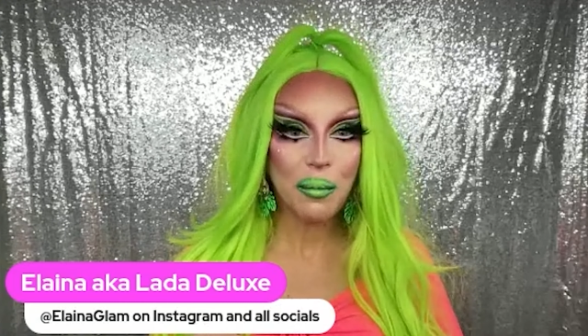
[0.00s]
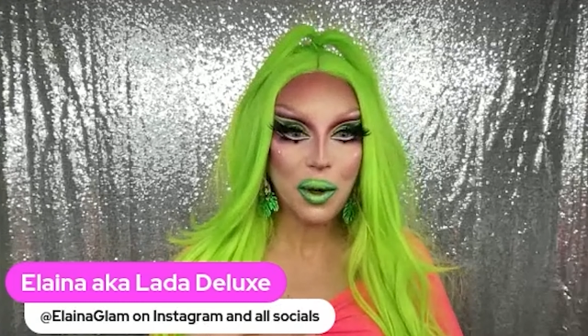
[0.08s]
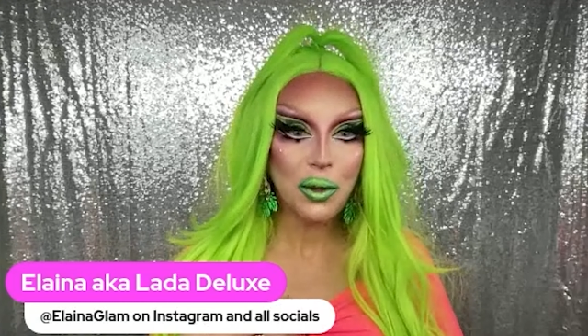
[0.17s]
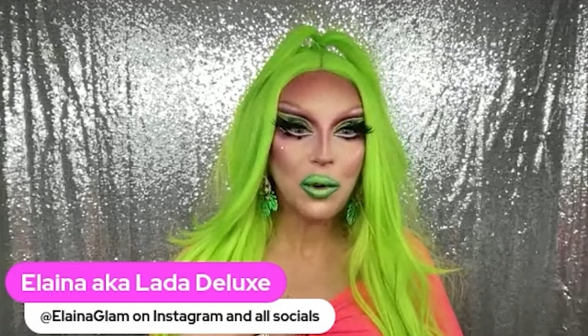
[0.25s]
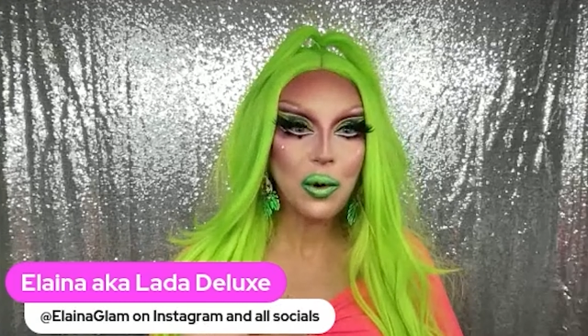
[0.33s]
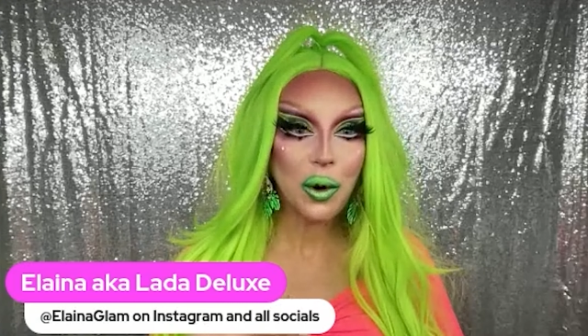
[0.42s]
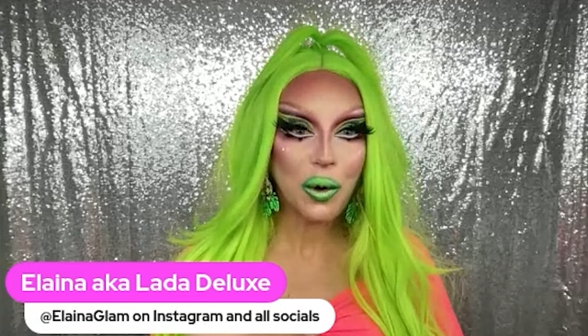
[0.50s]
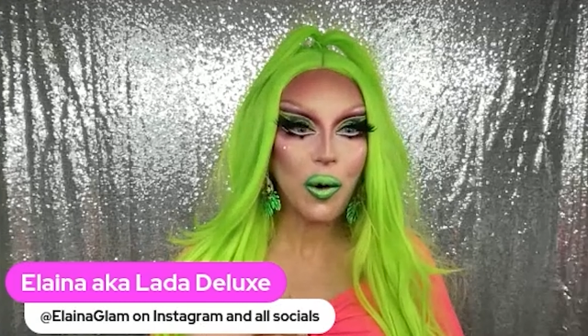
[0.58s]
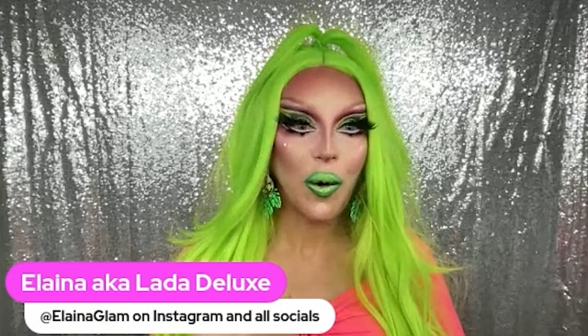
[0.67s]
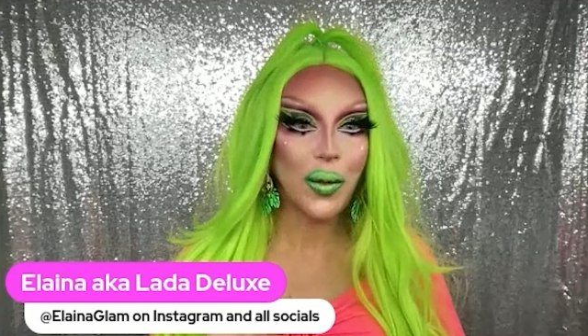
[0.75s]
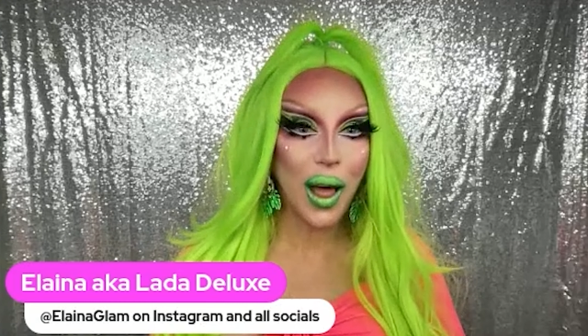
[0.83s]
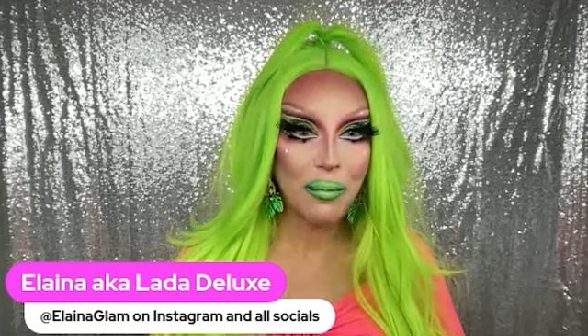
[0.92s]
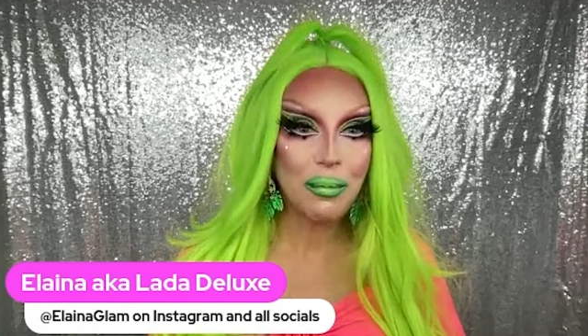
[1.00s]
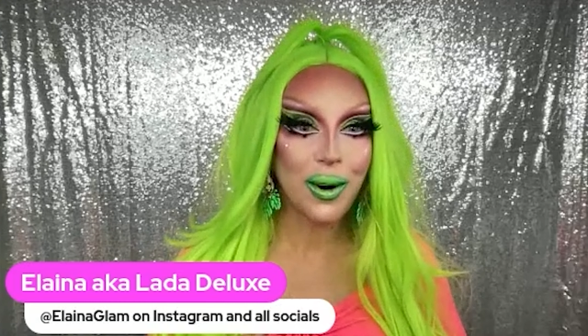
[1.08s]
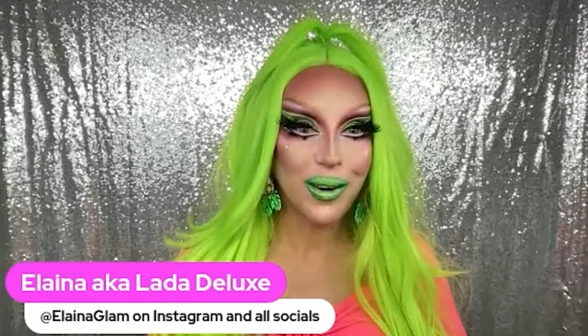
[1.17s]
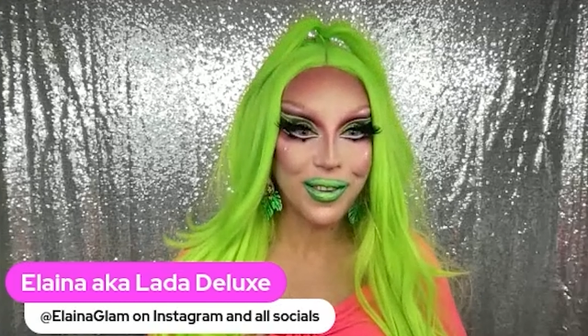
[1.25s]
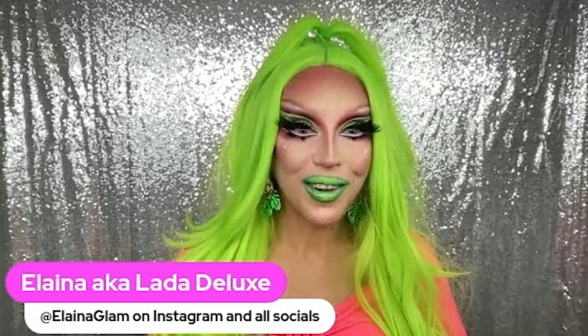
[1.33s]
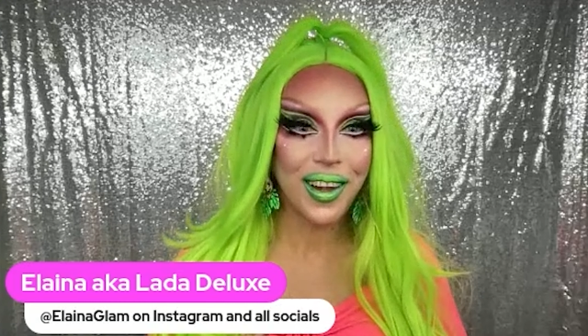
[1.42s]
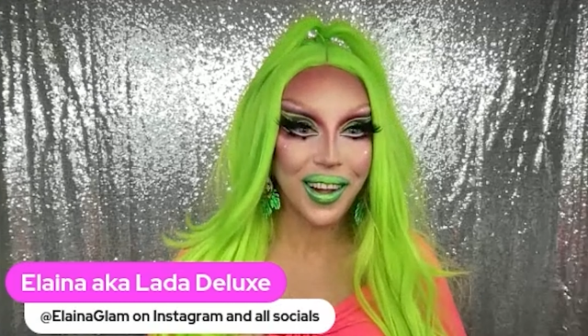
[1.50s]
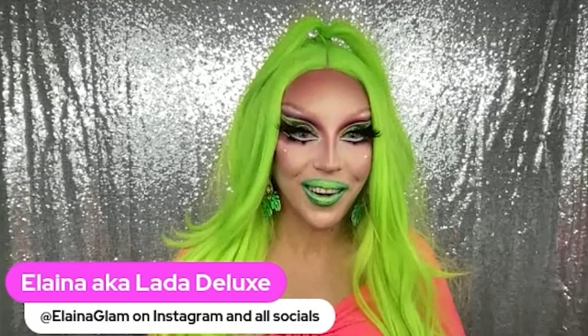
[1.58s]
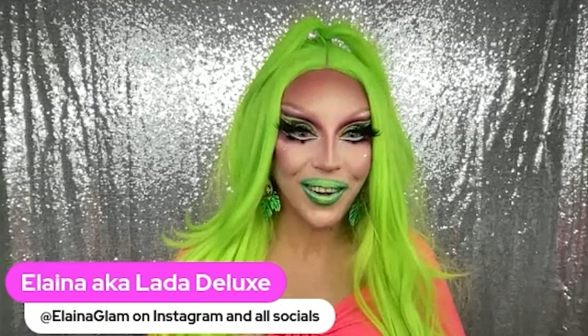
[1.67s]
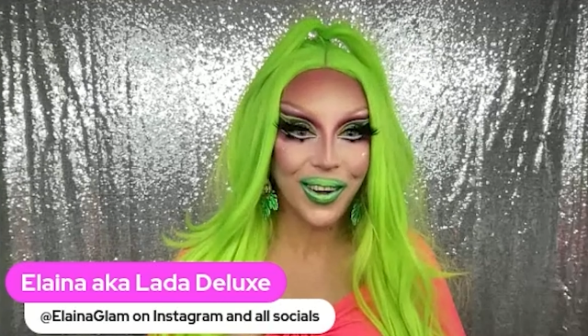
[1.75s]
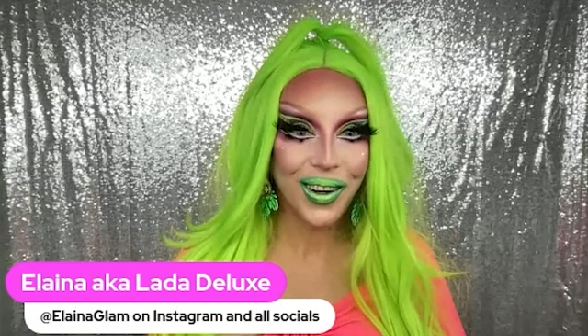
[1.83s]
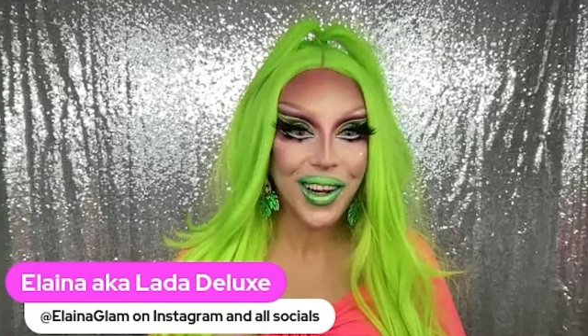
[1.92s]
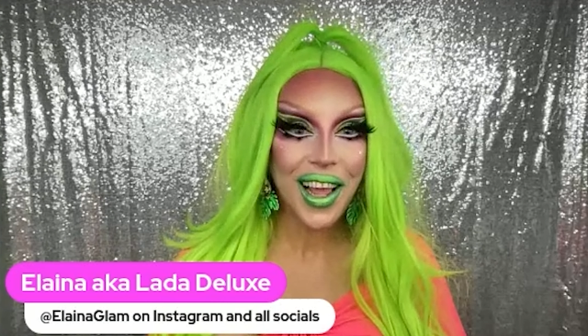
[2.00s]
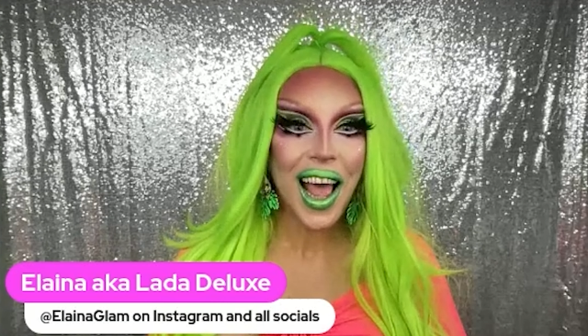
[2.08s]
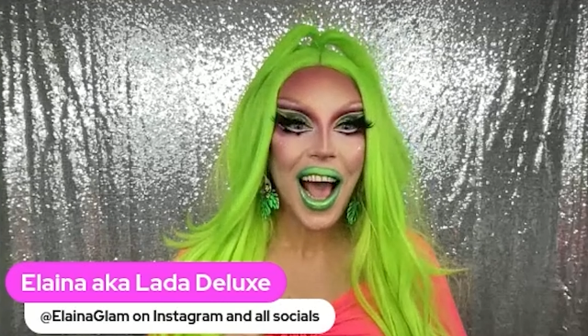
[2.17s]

a mature, grown-up person and her.